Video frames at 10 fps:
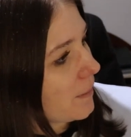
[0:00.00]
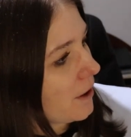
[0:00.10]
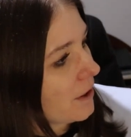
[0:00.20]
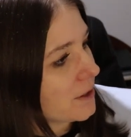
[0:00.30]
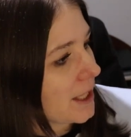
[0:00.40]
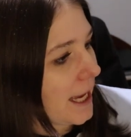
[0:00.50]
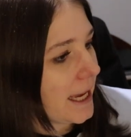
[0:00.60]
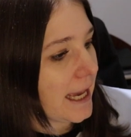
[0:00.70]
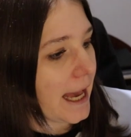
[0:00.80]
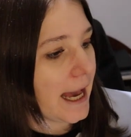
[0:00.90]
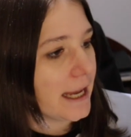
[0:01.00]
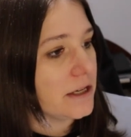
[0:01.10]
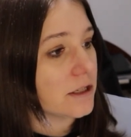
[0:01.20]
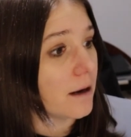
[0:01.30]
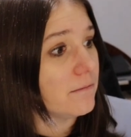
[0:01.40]
my birthday,
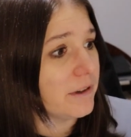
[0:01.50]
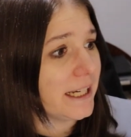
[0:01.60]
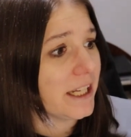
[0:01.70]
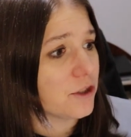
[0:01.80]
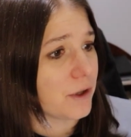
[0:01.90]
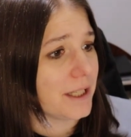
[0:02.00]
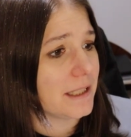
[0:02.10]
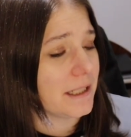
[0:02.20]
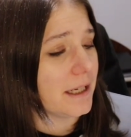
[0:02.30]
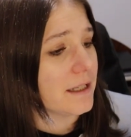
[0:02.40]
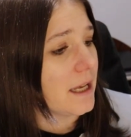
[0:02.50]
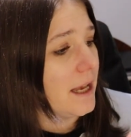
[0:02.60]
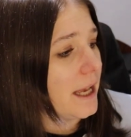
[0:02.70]
and I'm really interested